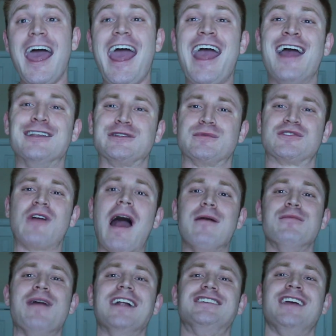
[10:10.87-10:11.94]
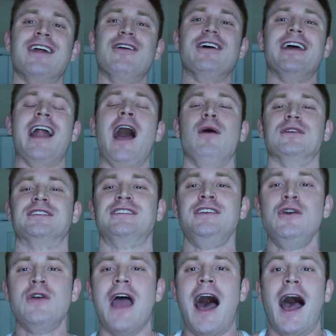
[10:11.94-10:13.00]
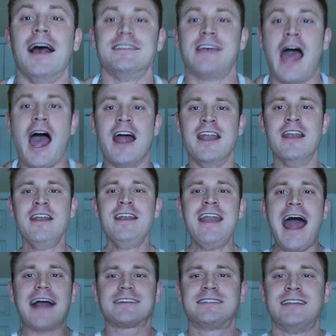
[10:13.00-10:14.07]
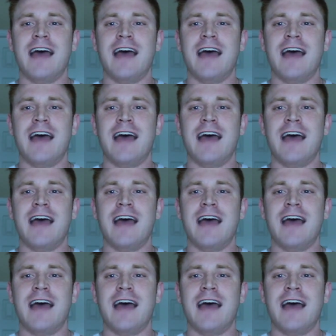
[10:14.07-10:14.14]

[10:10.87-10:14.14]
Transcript: And subscribe to my channel, and I will see you guys next